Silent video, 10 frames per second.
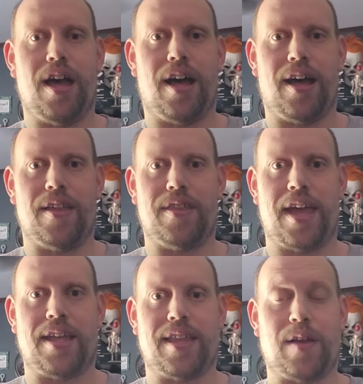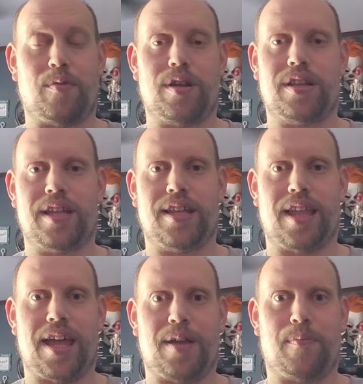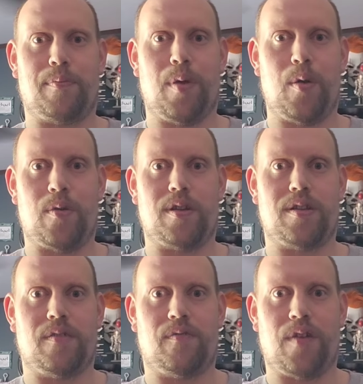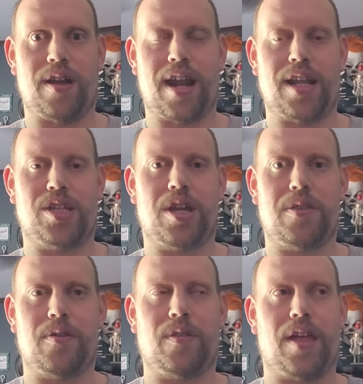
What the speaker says: They really like poke fun at each other.